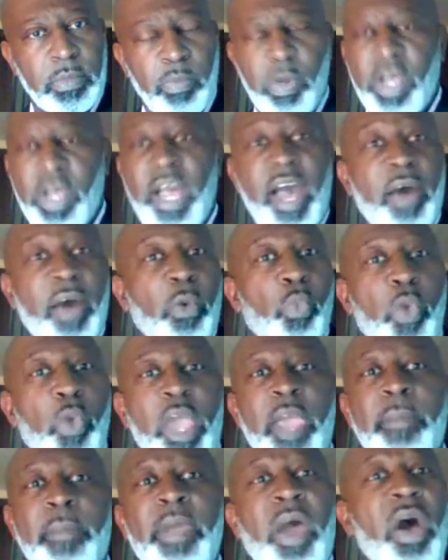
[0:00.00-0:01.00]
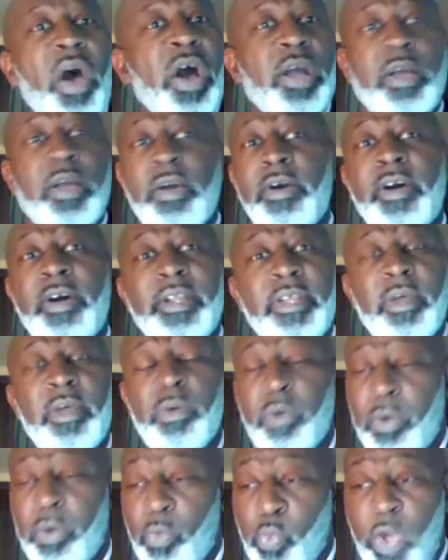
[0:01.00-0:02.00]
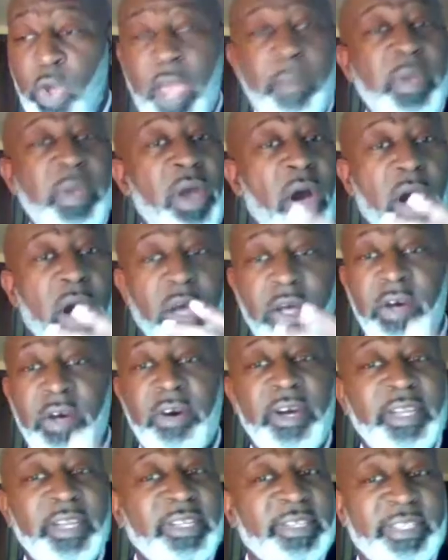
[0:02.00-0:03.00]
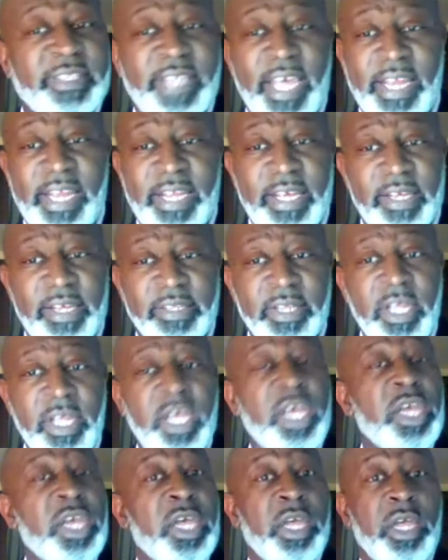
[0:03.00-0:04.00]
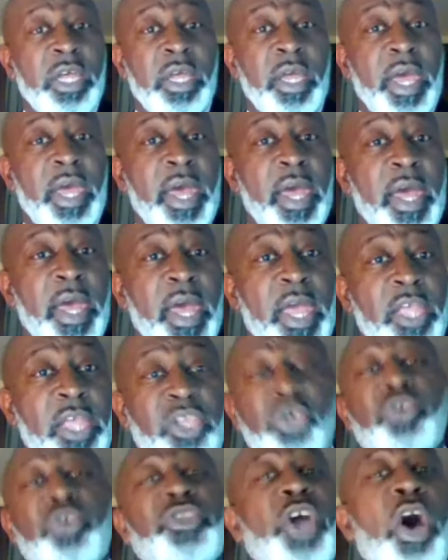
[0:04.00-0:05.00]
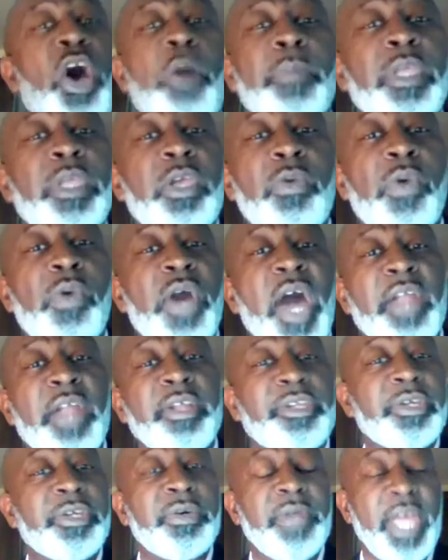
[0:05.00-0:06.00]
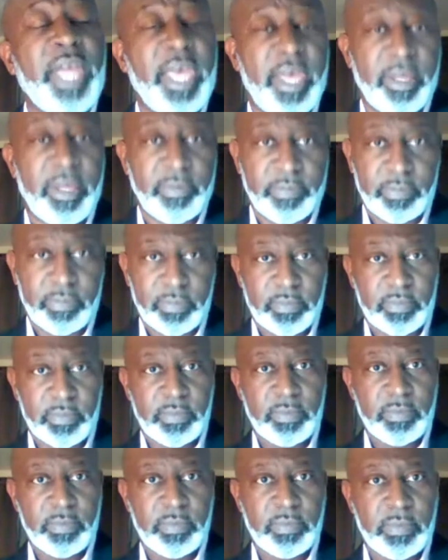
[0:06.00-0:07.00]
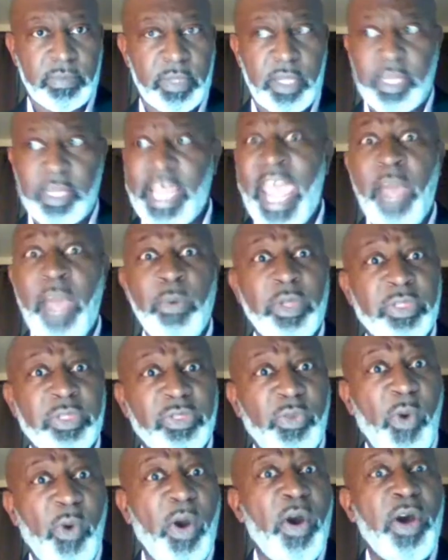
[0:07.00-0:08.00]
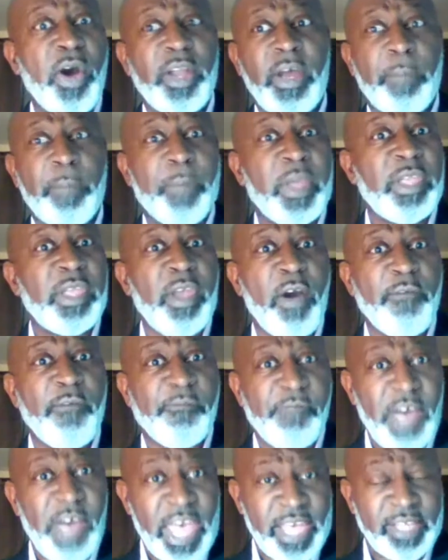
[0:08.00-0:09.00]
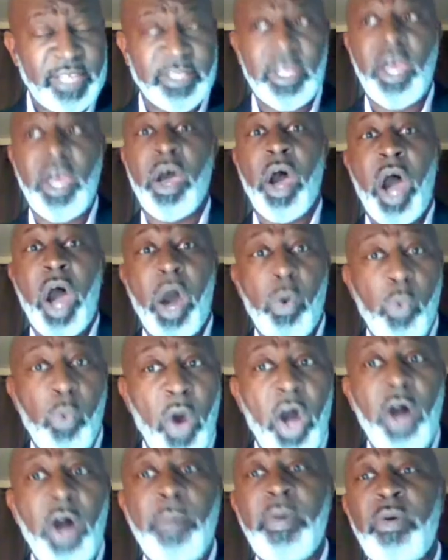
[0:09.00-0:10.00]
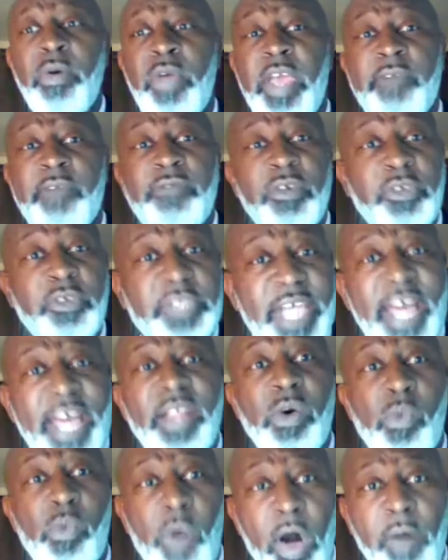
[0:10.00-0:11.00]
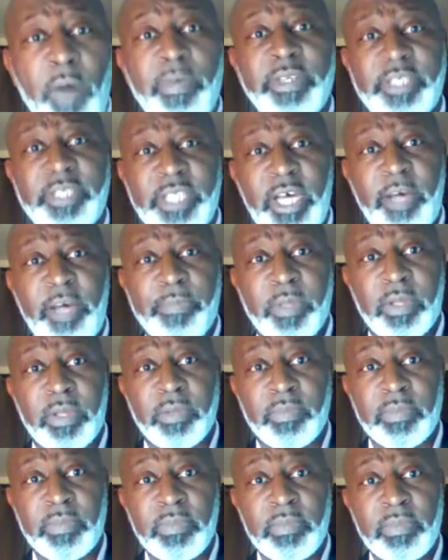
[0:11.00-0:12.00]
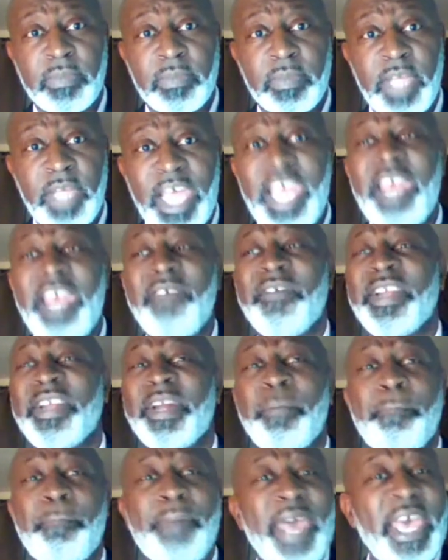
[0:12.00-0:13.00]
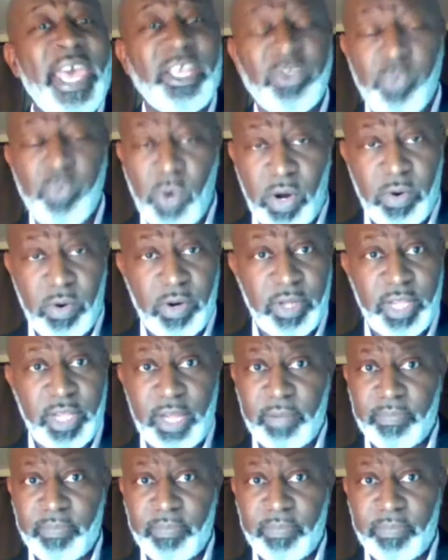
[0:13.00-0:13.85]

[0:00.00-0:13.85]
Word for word: Because women are good, women are good to say this. You told me you were going to do that. They would throw it up in your face. A woman, if you tell a woman something, even the best woman,